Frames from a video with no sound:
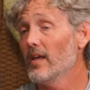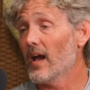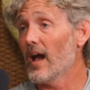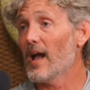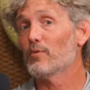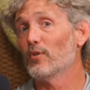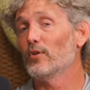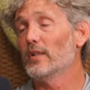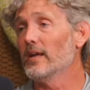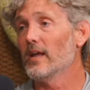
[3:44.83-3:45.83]
Yeah,
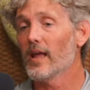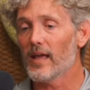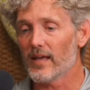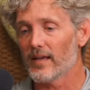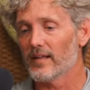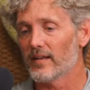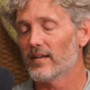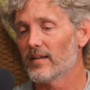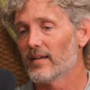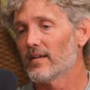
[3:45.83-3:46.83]
absolutely.
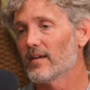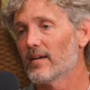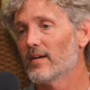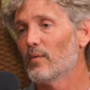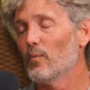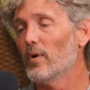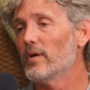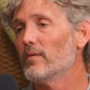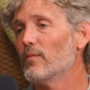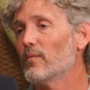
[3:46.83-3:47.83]
In
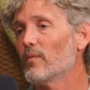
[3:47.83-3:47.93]
what